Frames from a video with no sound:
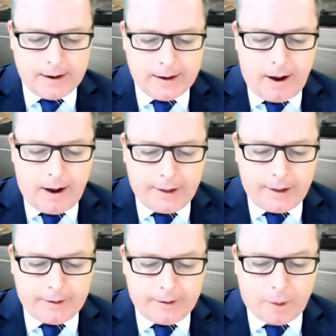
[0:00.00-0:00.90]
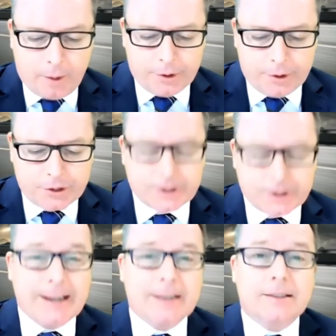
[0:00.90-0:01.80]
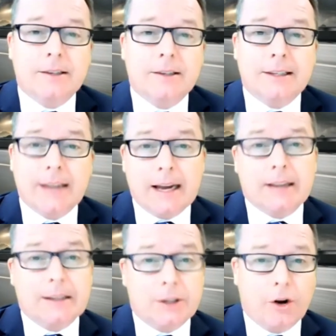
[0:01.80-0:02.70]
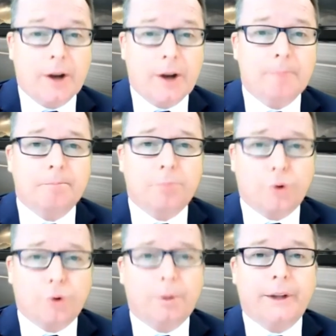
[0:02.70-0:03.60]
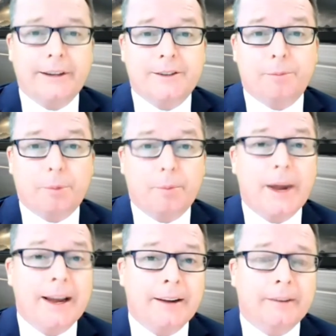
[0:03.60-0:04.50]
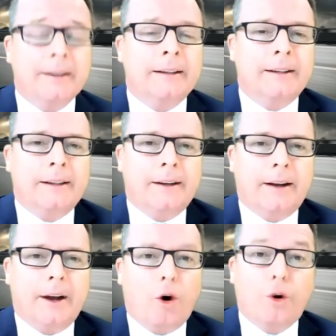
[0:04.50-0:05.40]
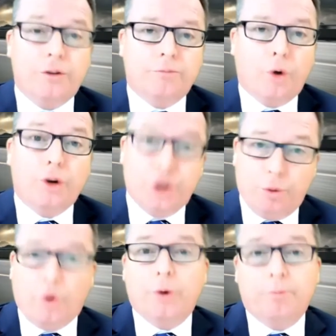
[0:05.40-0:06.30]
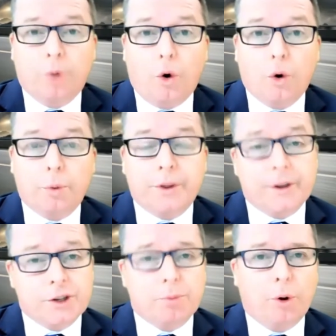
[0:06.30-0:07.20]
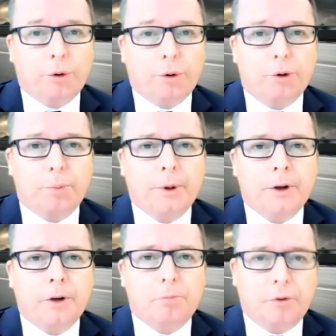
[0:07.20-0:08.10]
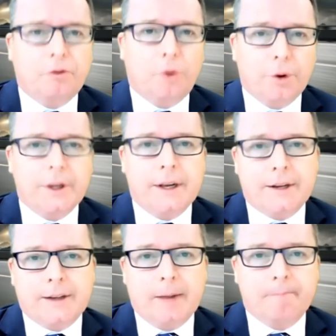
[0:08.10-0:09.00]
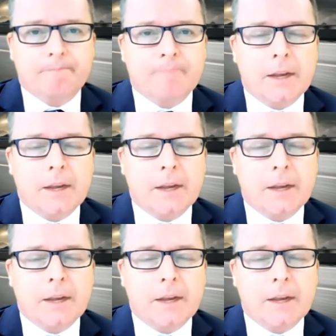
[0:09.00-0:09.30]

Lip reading: And then I would also say to take the time properly to prepare on your own or within a small group before the exam.